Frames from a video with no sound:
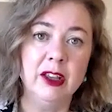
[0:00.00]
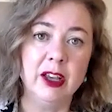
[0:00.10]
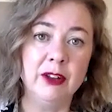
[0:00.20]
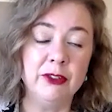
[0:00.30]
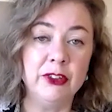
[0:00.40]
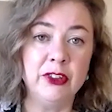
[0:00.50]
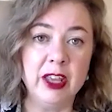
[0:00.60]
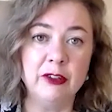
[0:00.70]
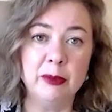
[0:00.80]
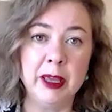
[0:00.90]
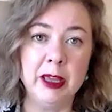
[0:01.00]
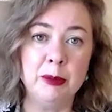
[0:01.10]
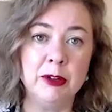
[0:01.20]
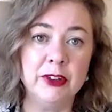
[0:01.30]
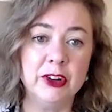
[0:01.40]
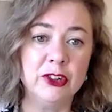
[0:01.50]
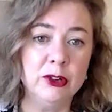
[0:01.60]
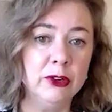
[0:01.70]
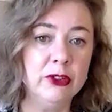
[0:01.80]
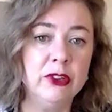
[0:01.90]
and for CFP
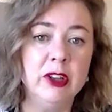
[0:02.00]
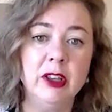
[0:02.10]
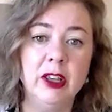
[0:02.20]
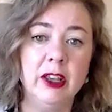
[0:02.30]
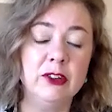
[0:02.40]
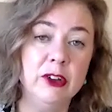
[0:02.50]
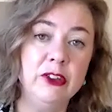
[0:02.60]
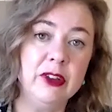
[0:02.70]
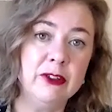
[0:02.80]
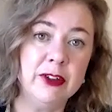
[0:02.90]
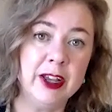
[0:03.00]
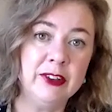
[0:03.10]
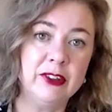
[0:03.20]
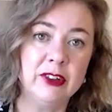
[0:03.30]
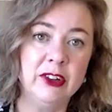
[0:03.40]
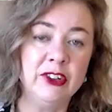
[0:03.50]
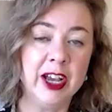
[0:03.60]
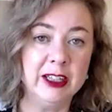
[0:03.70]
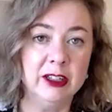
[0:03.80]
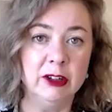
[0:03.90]
professionals, exclusive events and
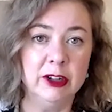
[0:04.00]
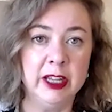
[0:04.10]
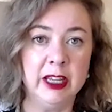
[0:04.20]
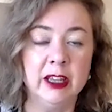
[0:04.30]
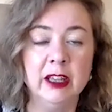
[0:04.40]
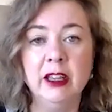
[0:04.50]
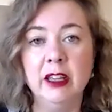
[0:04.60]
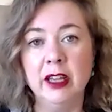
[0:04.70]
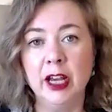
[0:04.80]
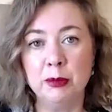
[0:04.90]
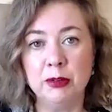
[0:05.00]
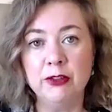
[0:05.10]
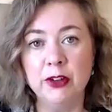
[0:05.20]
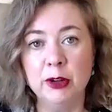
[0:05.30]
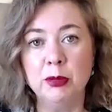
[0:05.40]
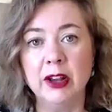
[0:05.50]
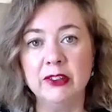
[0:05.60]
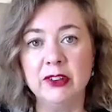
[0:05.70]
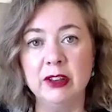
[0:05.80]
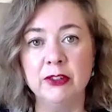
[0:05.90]
tailored learning at preferred
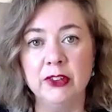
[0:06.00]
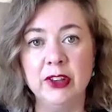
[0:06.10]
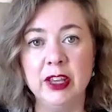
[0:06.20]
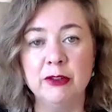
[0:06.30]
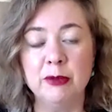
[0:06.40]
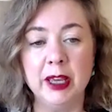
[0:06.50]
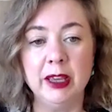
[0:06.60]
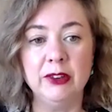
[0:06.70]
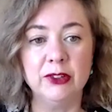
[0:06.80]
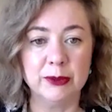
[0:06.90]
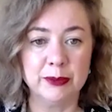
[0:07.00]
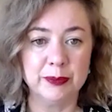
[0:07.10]
pricing for CFPs.